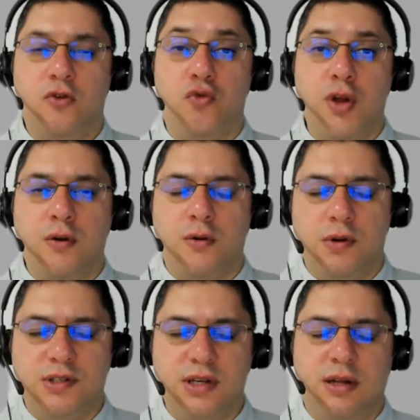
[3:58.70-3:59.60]

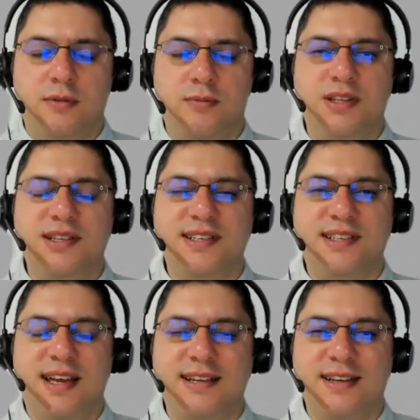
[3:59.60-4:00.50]
rigorous um, business
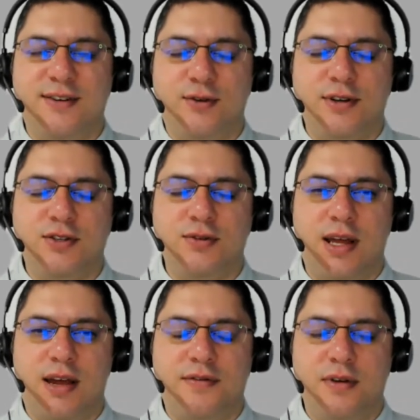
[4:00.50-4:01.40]
setting in order to
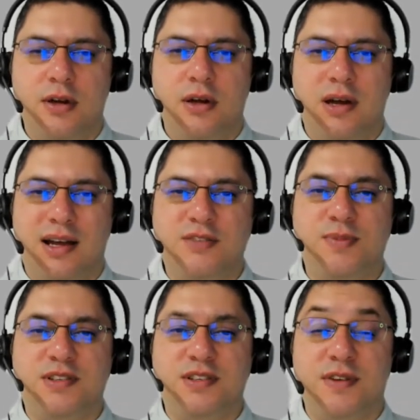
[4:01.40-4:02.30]
have a
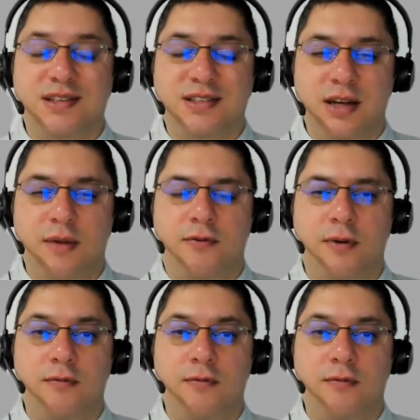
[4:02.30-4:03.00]
specific time frame